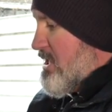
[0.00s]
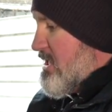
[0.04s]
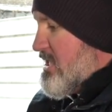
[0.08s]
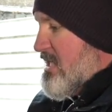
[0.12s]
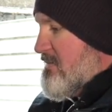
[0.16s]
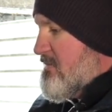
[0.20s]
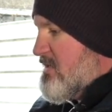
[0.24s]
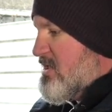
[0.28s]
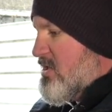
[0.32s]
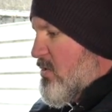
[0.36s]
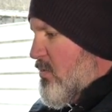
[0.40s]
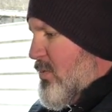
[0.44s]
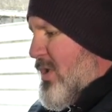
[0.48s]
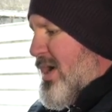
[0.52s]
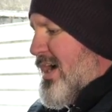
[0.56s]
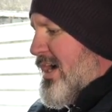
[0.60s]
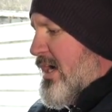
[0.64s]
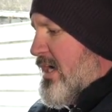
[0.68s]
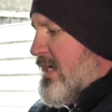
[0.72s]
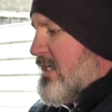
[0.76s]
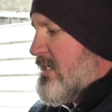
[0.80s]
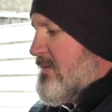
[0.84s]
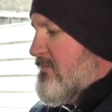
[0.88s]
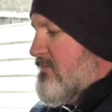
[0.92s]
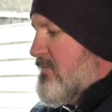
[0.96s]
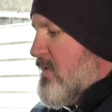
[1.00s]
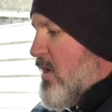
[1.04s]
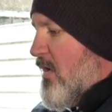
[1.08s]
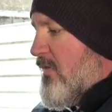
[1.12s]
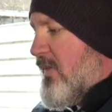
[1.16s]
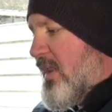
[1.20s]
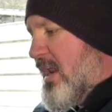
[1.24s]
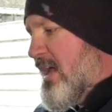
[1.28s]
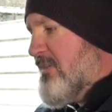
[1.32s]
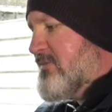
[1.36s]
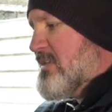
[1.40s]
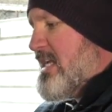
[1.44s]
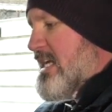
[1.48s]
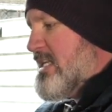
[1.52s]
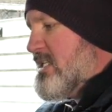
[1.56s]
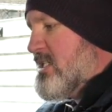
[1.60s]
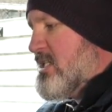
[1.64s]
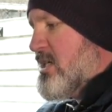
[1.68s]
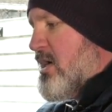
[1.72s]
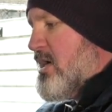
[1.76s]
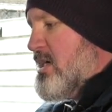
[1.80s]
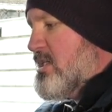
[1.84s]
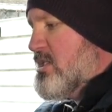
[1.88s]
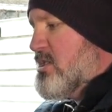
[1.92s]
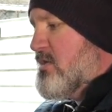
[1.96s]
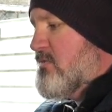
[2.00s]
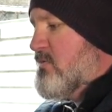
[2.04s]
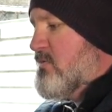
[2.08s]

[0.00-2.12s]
seems to work. On the left-hand side, you've